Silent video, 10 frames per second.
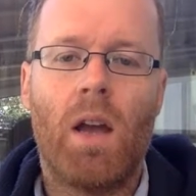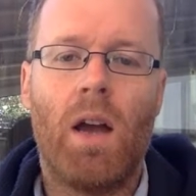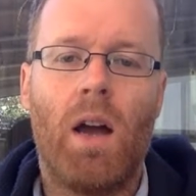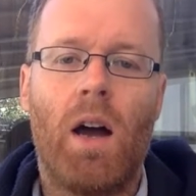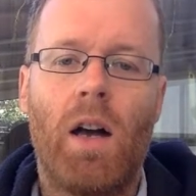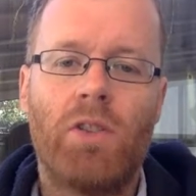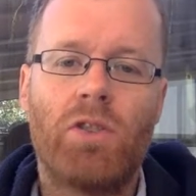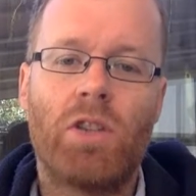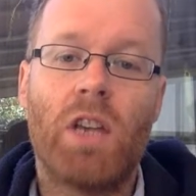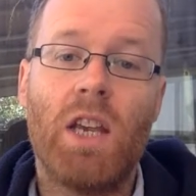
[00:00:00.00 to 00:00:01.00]

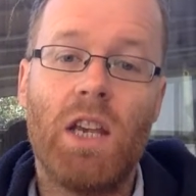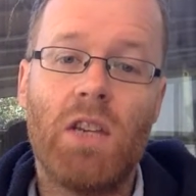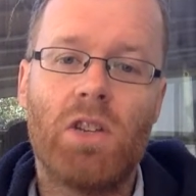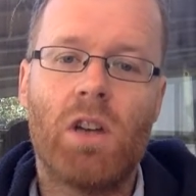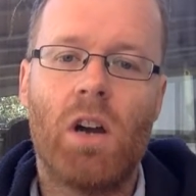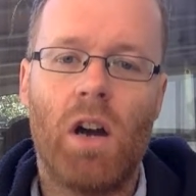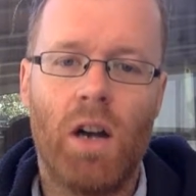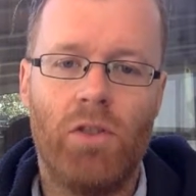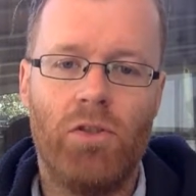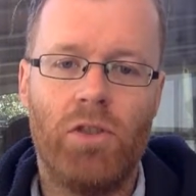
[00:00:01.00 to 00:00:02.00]
Hydrogen, each
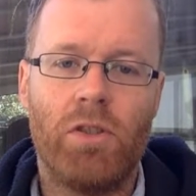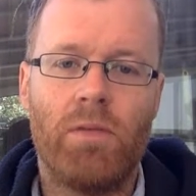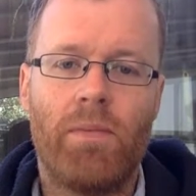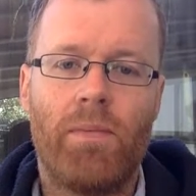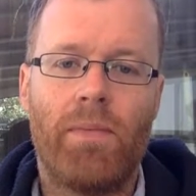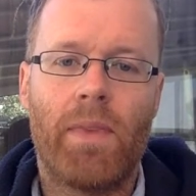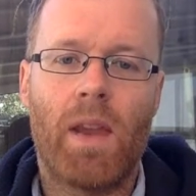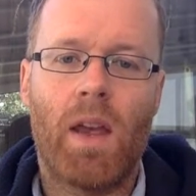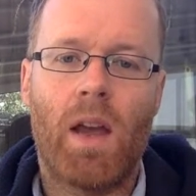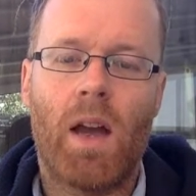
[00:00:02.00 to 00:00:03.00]
hydrogen
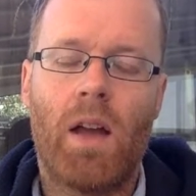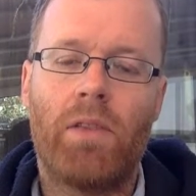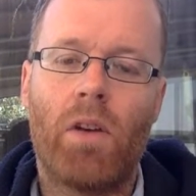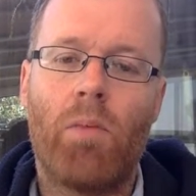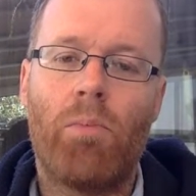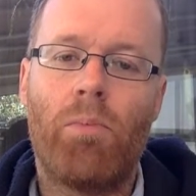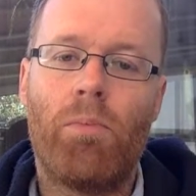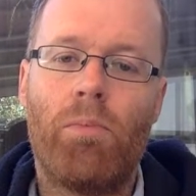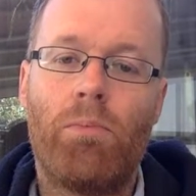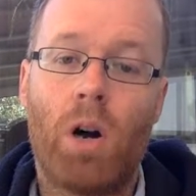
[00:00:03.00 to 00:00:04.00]
has
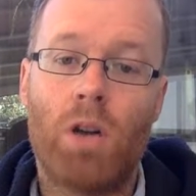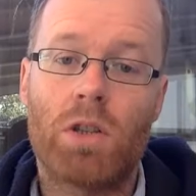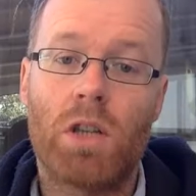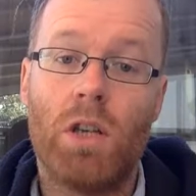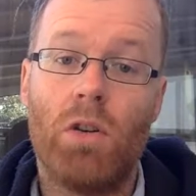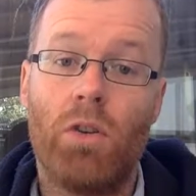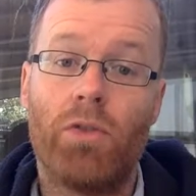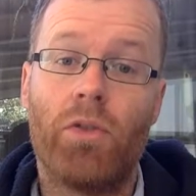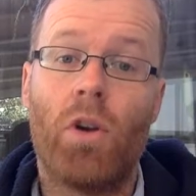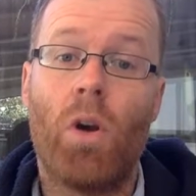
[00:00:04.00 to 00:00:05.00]
partially
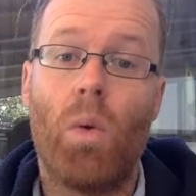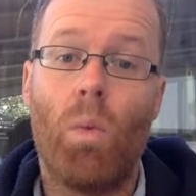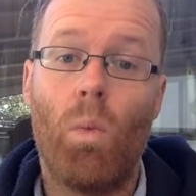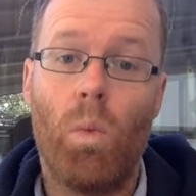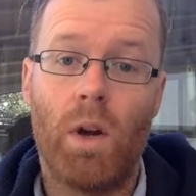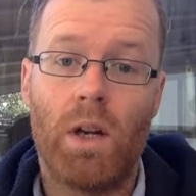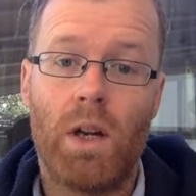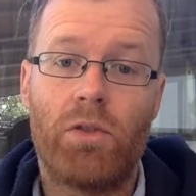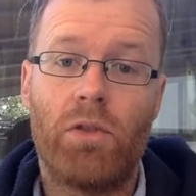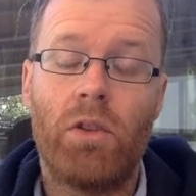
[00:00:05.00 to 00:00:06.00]
lost 1
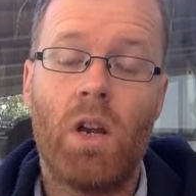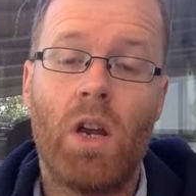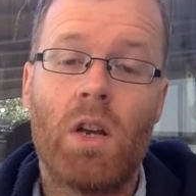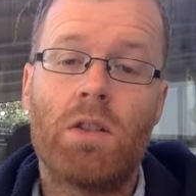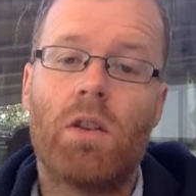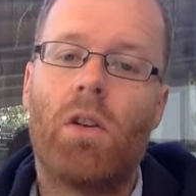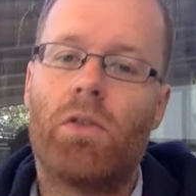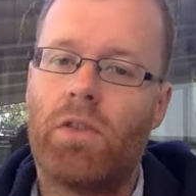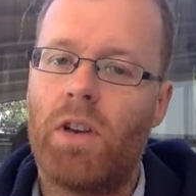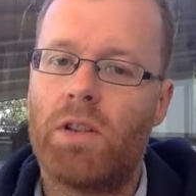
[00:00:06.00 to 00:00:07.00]
electron, so the
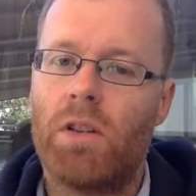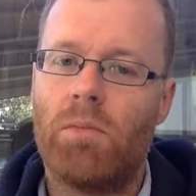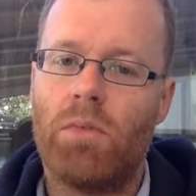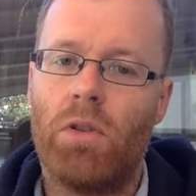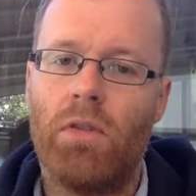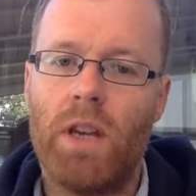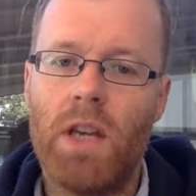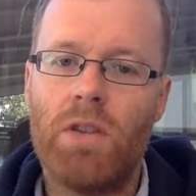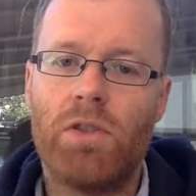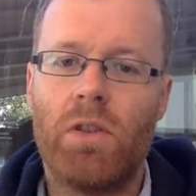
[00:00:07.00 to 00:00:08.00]
oxidation number of
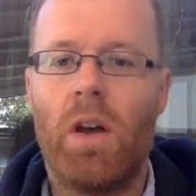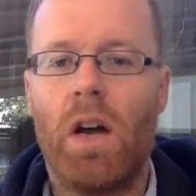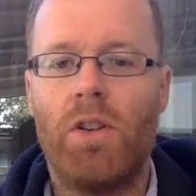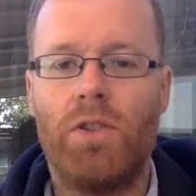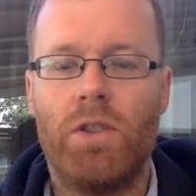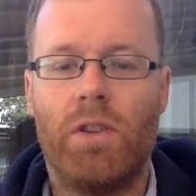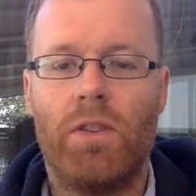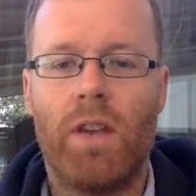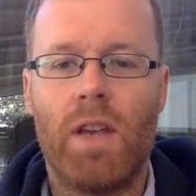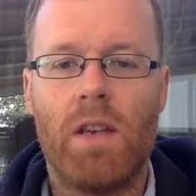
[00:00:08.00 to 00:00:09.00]
each of the
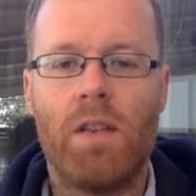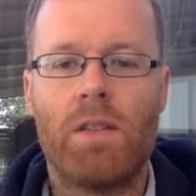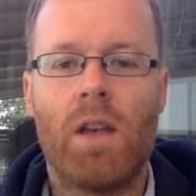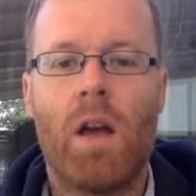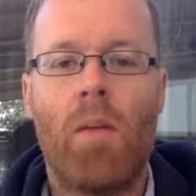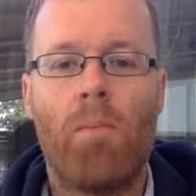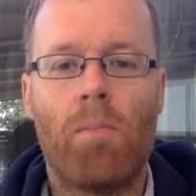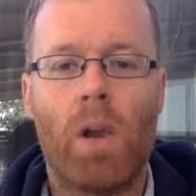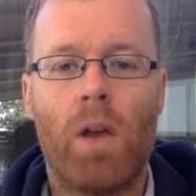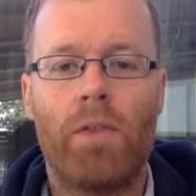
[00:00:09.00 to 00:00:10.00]
hydrogens is
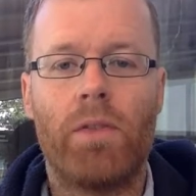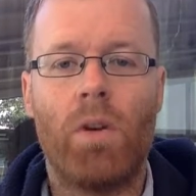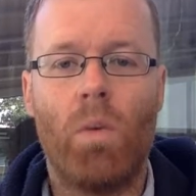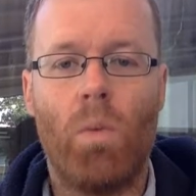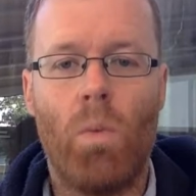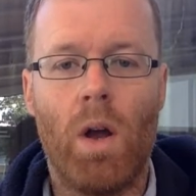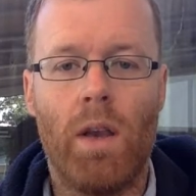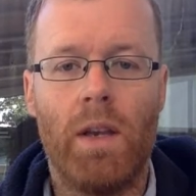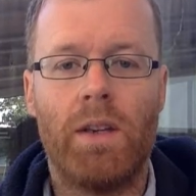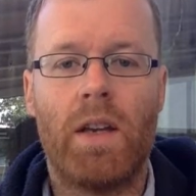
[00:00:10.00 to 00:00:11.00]
+1,
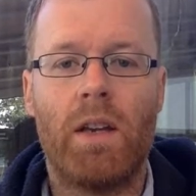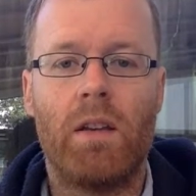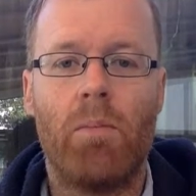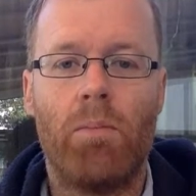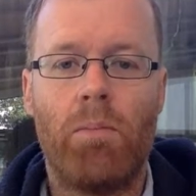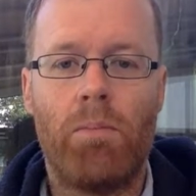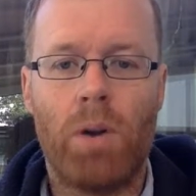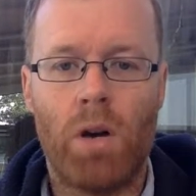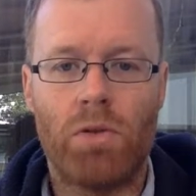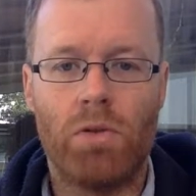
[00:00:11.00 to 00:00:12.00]
indicating the
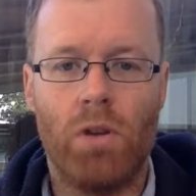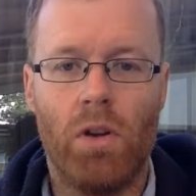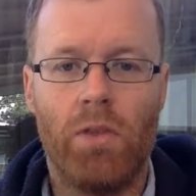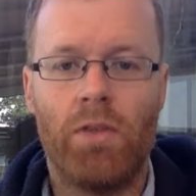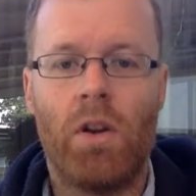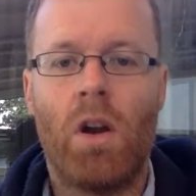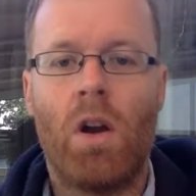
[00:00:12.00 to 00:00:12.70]
partial loss